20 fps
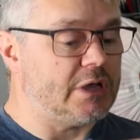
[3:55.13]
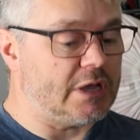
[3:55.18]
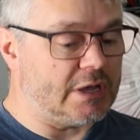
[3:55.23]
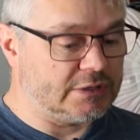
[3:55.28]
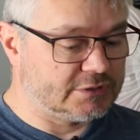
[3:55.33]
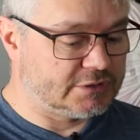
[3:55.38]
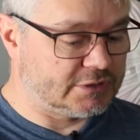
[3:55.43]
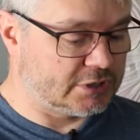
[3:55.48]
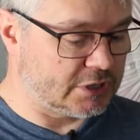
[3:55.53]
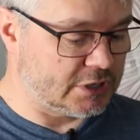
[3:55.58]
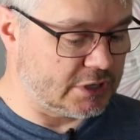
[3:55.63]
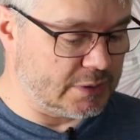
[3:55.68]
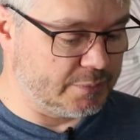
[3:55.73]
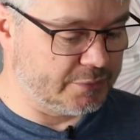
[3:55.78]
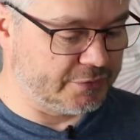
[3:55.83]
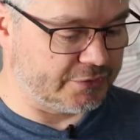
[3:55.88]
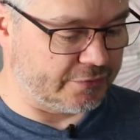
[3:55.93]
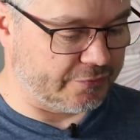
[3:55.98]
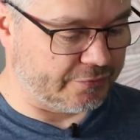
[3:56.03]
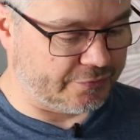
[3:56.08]
In
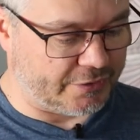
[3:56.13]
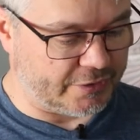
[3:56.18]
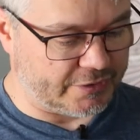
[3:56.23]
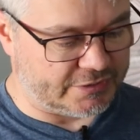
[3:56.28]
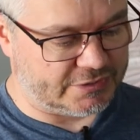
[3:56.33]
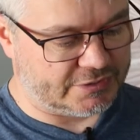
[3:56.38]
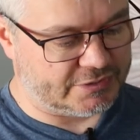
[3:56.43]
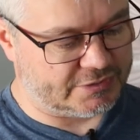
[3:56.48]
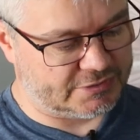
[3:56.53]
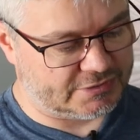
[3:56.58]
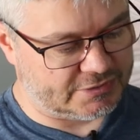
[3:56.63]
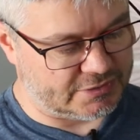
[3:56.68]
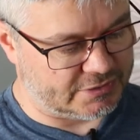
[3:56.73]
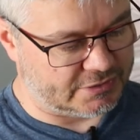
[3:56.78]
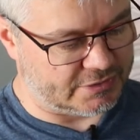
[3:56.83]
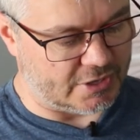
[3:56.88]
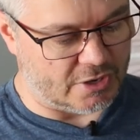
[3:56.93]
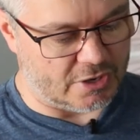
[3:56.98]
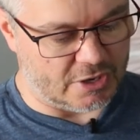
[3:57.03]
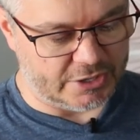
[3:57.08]
terms of this,
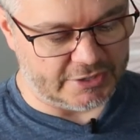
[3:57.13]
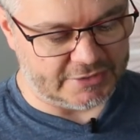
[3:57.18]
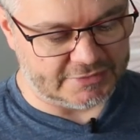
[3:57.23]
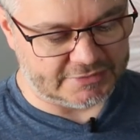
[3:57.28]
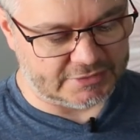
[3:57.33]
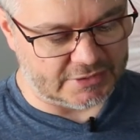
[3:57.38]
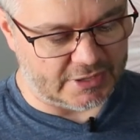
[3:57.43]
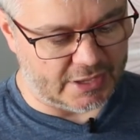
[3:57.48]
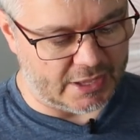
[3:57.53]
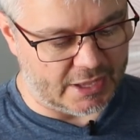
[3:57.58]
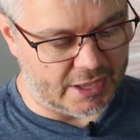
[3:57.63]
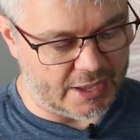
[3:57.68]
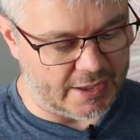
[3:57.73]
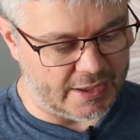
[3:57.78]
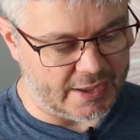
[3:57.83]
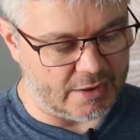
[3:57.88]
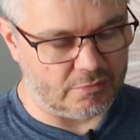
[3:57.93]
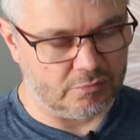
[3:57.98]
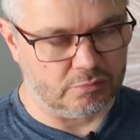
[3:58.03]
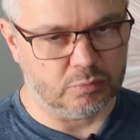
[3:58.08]
the harness, uh,
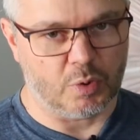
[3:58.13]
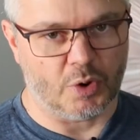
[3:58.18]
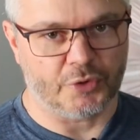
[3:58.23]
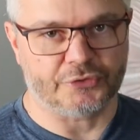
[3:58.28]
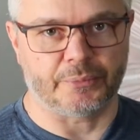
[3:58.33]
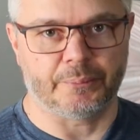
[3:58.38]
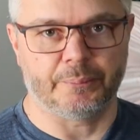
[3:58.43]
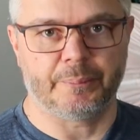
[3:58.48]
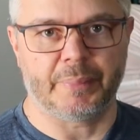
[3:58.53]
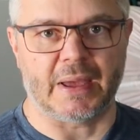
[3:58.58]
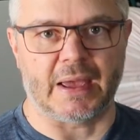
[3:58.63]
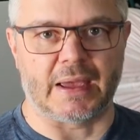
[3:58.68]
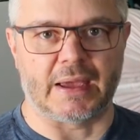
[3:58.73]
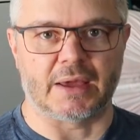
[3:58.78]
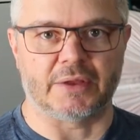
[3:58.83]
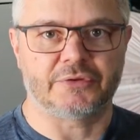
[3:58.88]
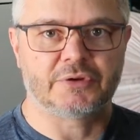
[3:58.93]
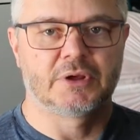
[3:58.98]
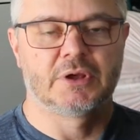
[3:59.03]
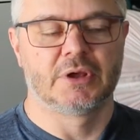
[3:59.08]
it wasn't
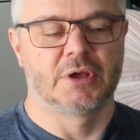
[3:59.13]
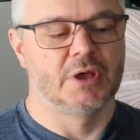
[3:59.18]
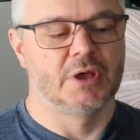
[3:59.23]
bad.